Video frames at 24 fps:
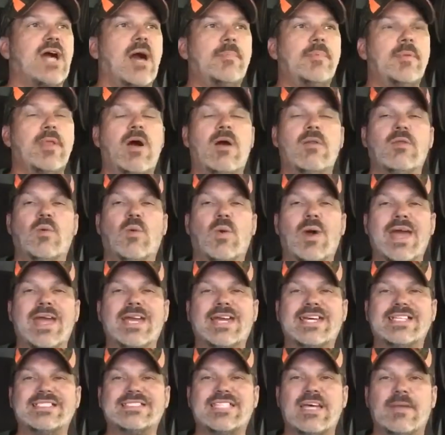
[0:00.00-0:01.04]
along the way and
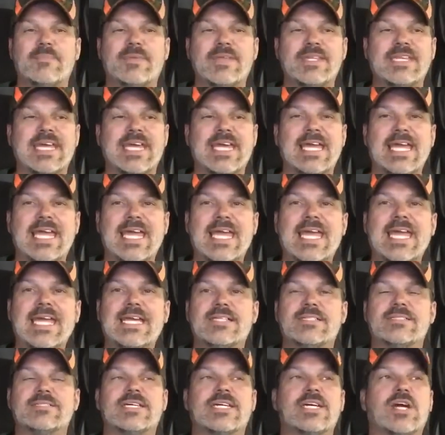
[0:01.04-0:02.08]
get something to eat,
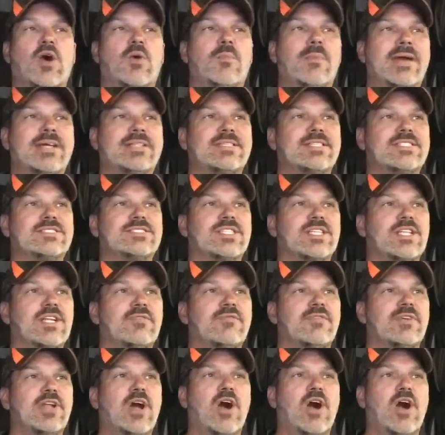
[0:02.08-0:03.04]
and go make this delivery.